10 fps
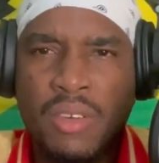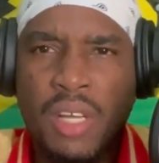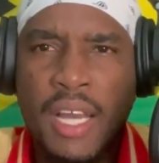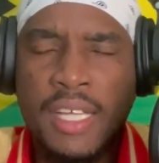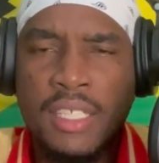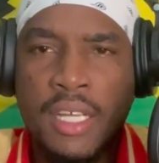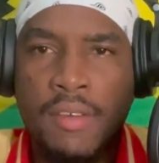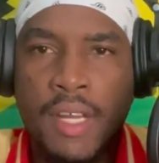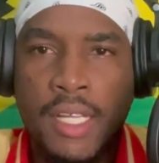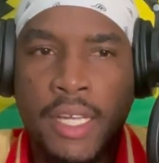last year there was
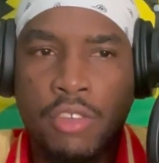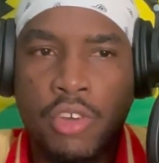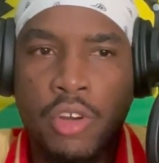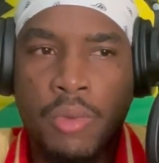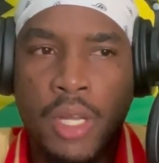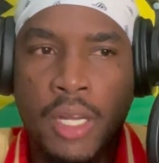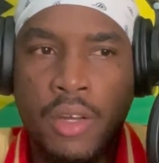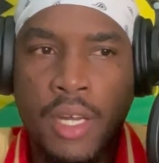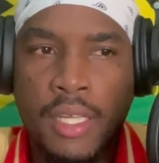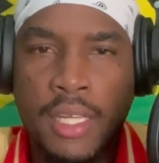a lot of turmoil, a
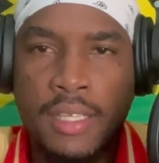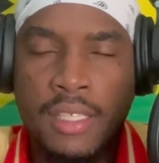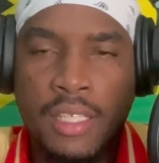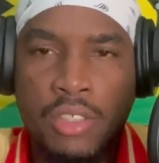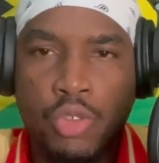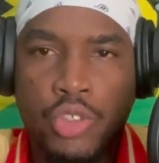lot of things